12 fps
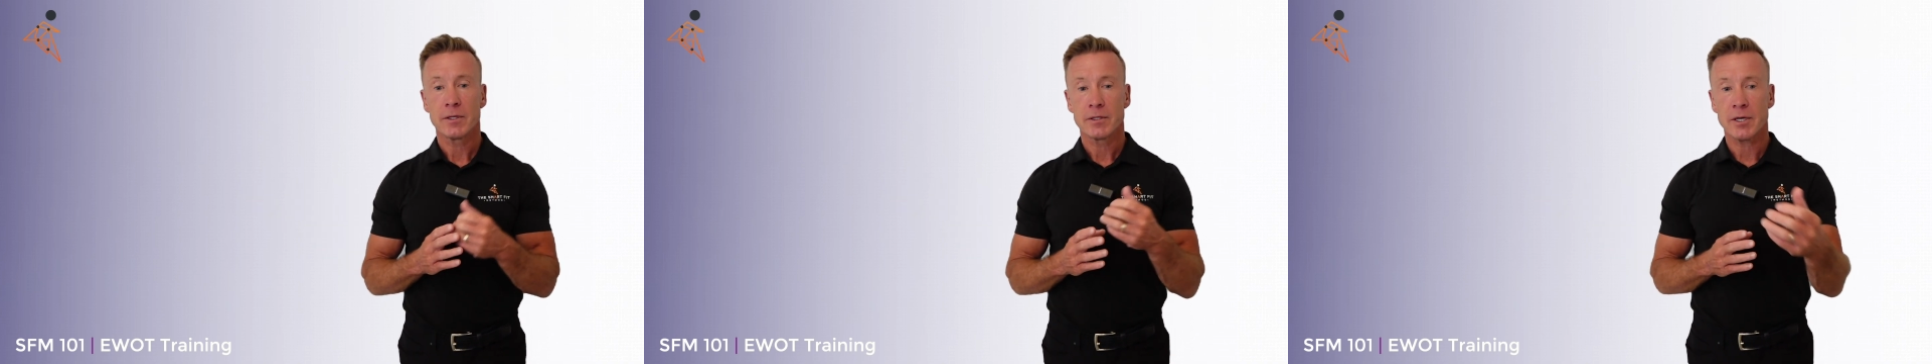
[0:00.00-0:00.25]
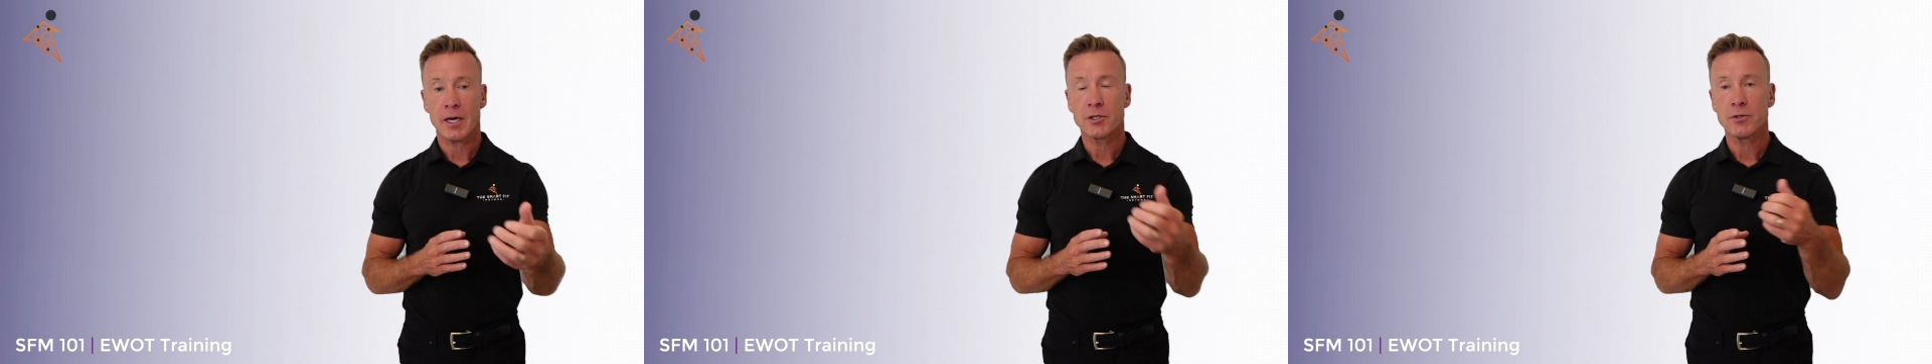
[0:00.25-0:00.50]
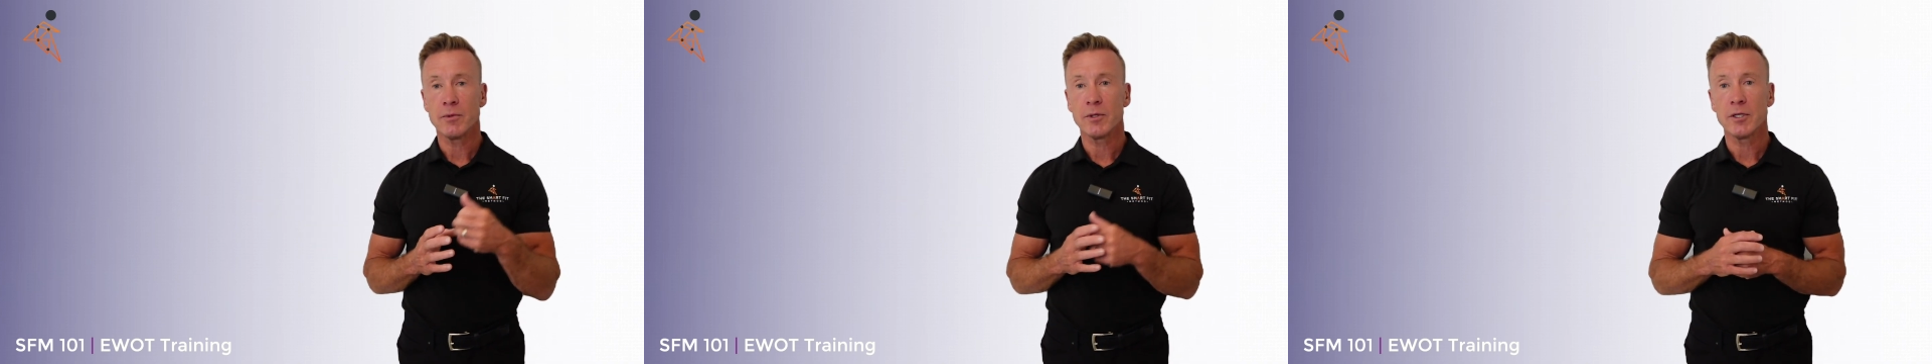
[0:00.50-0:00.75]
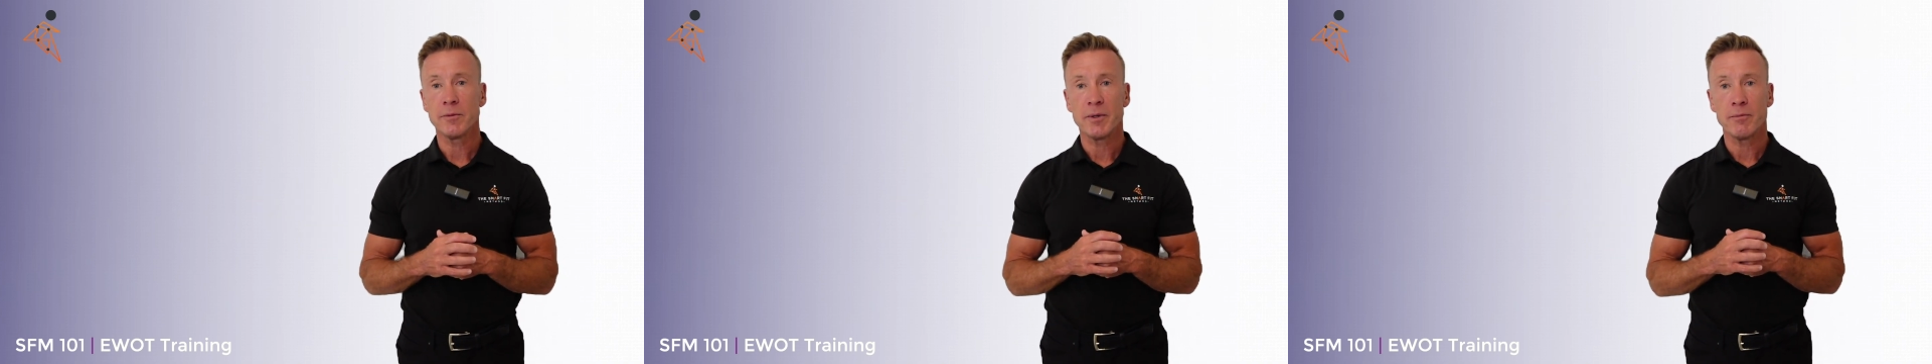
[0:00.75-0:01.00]
Talk to them a
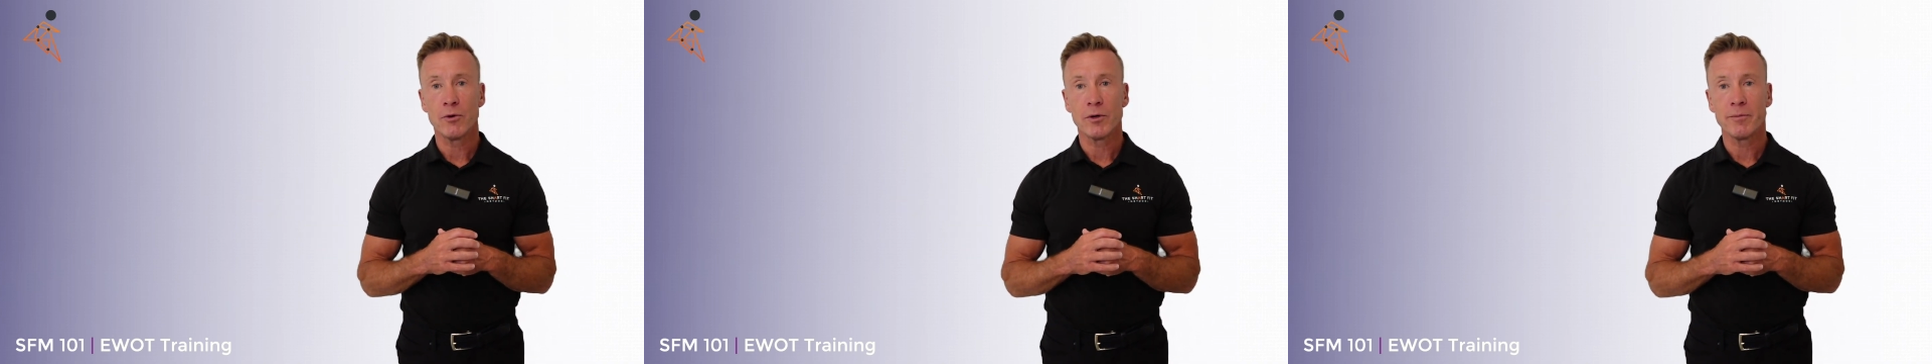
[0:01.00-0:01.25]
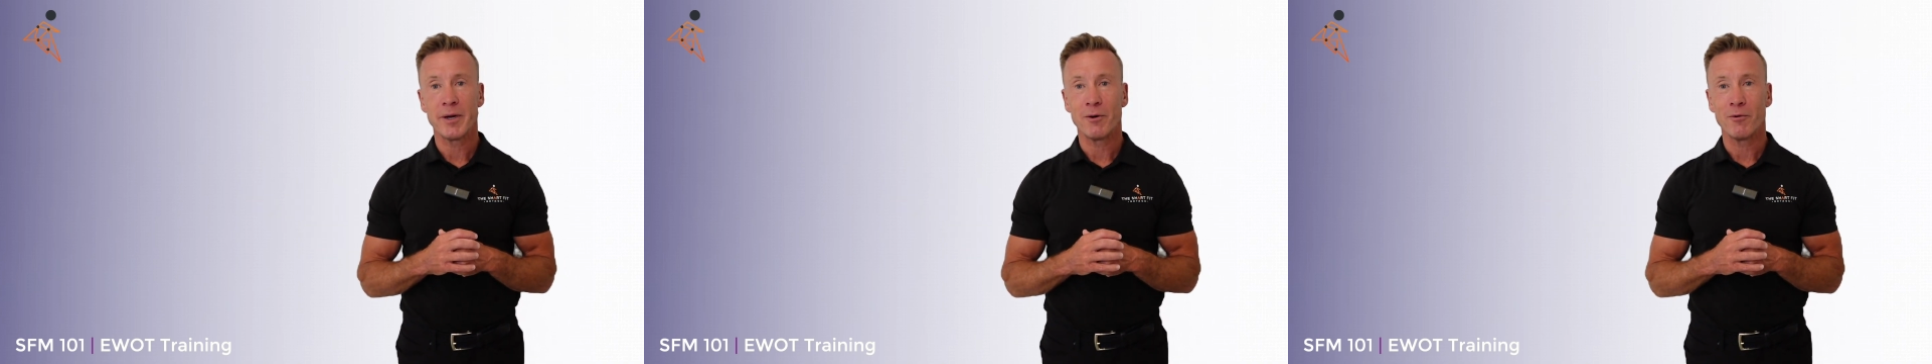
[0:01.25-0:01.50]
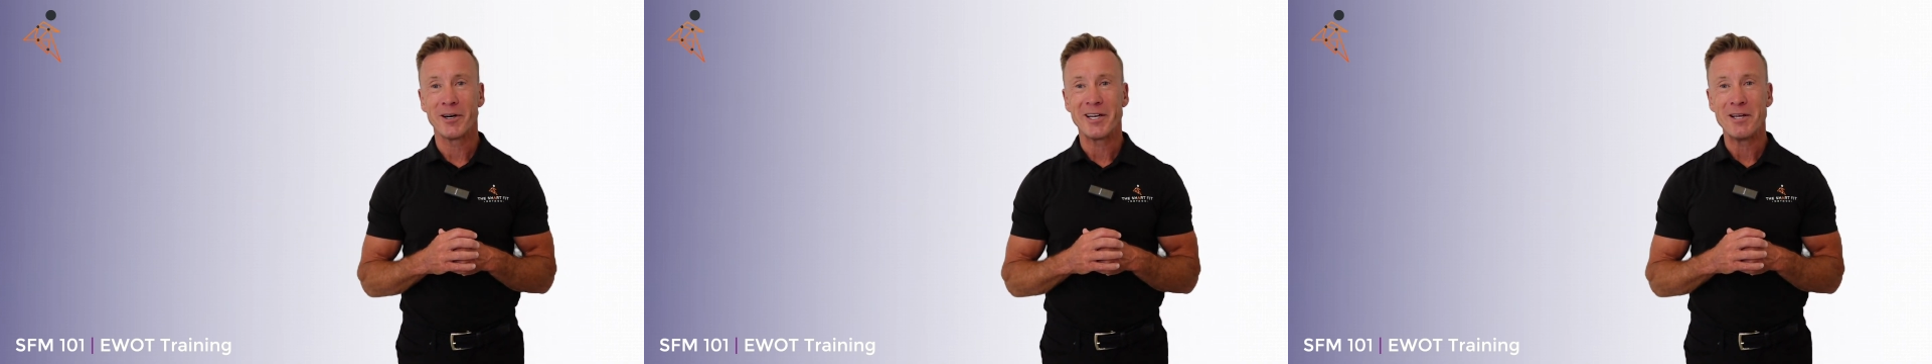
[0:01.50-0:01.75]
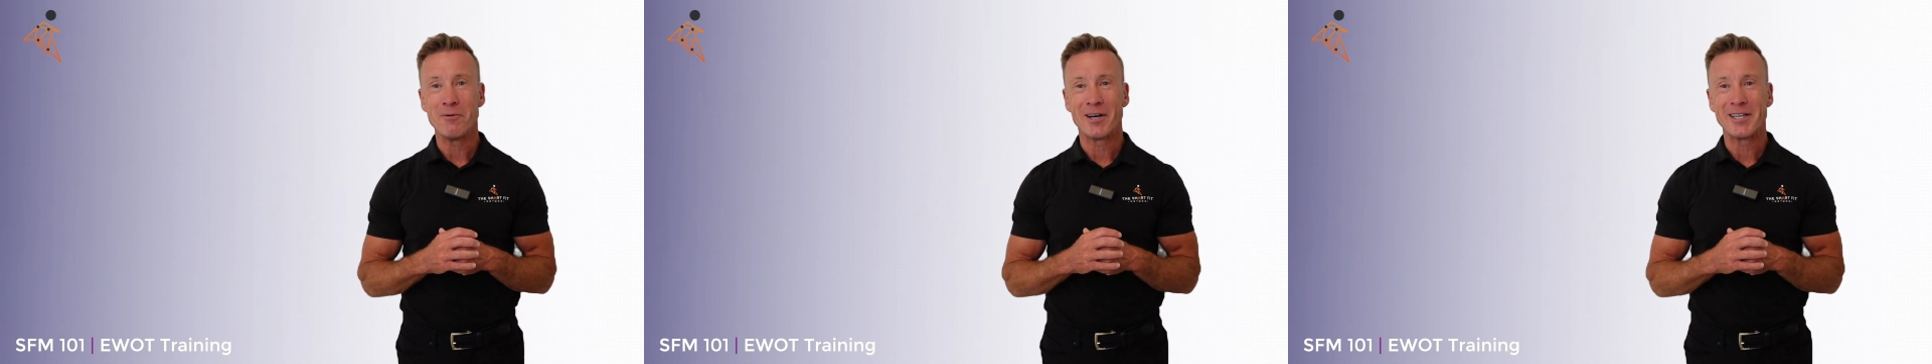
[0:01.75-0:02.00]
little bit more about what
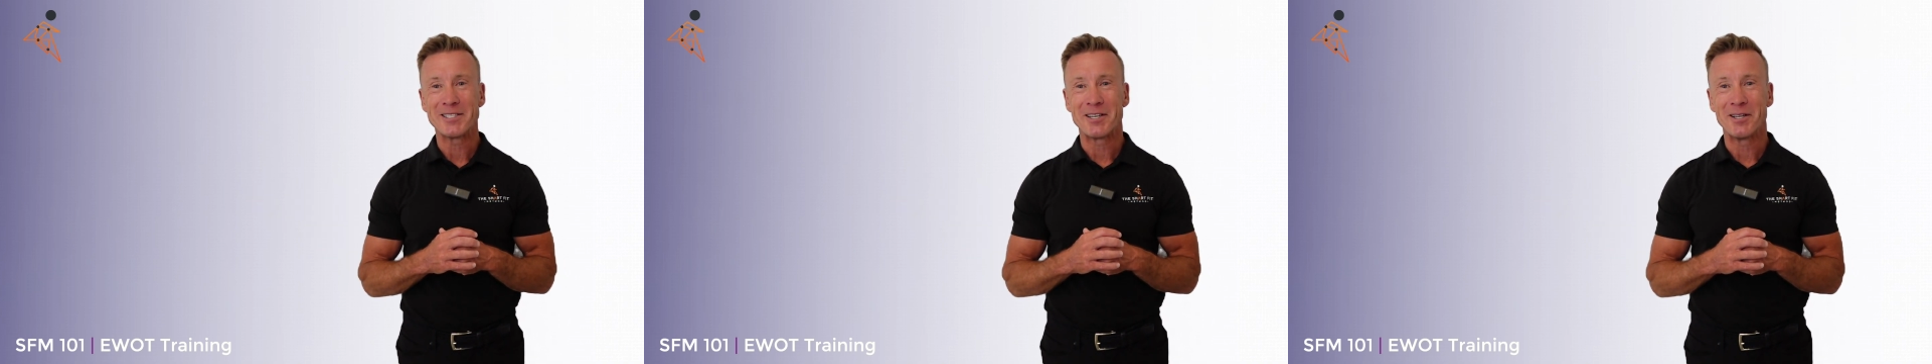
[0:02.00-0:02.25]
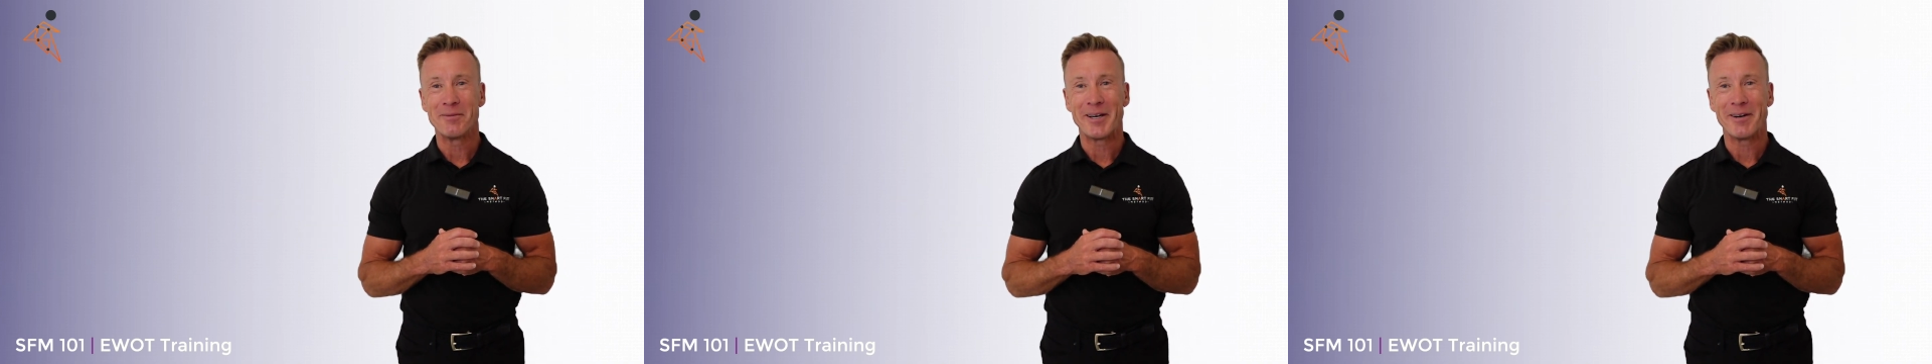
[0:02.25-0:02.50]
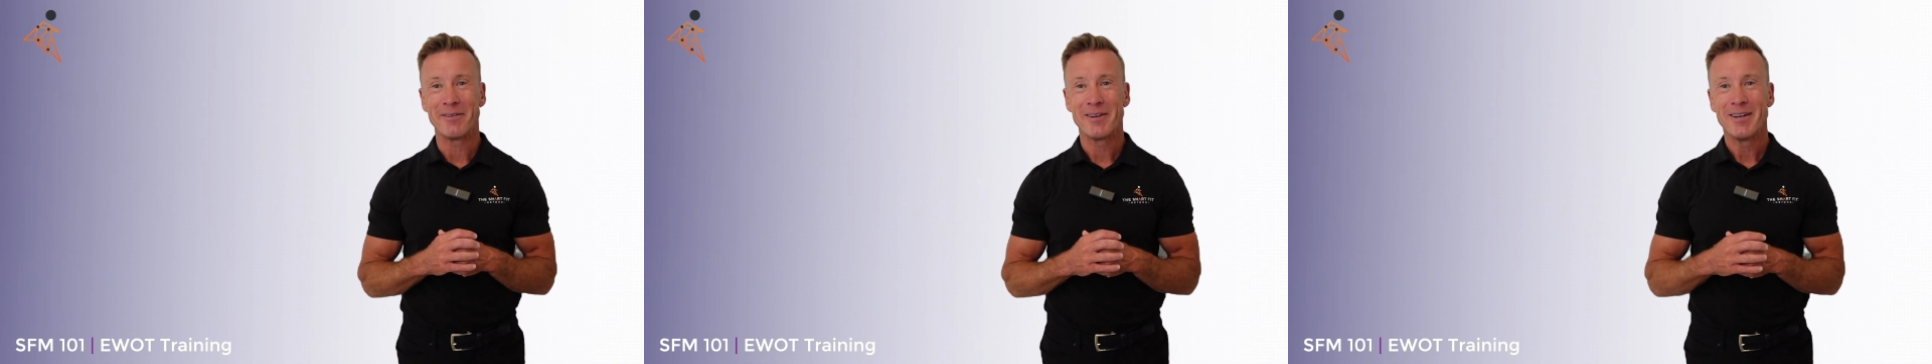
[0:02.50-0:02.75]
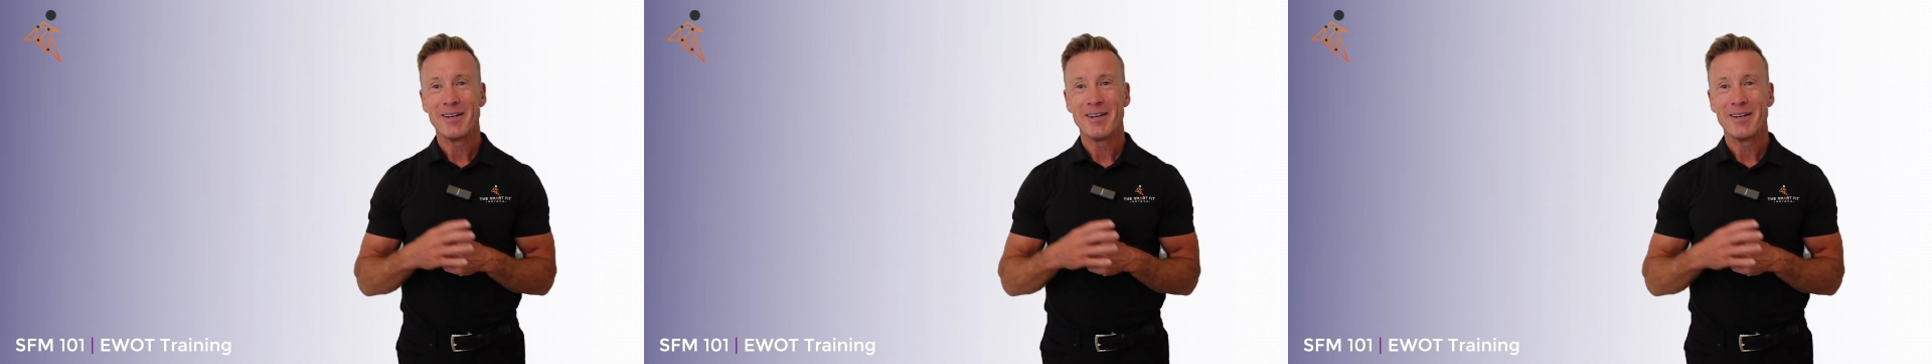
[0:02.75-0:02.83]
EWOT is all about.